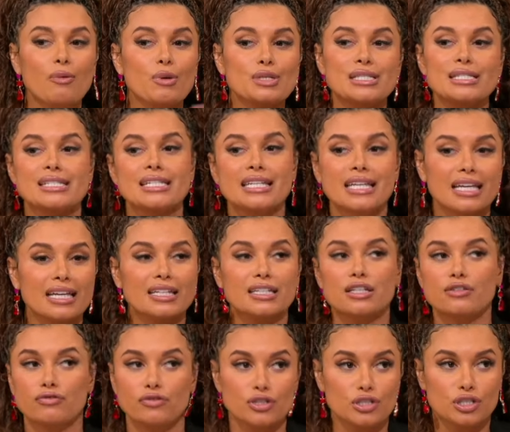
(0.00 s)
was singing a
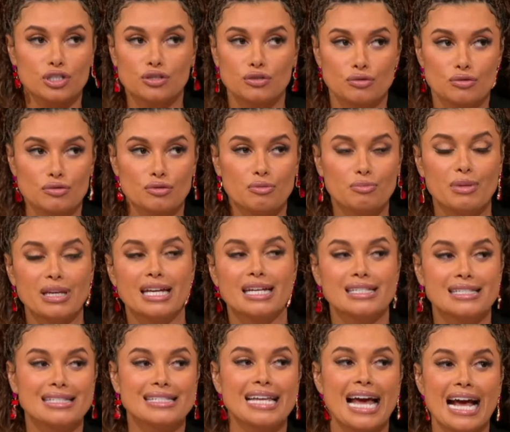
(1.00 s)
different tune
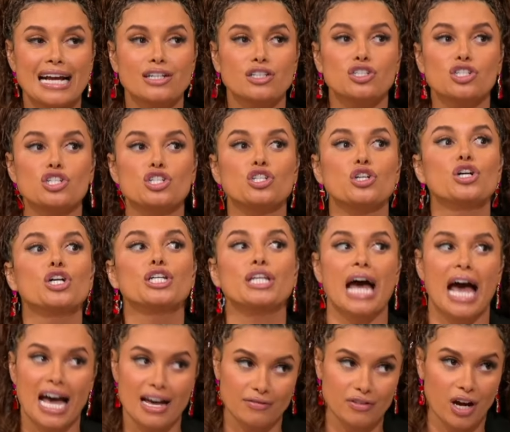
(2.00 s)
because Dak should
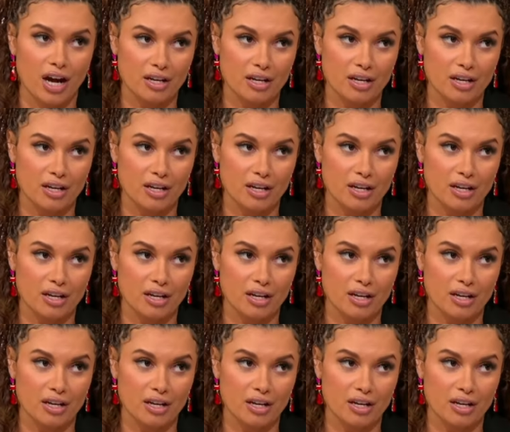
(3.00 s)
have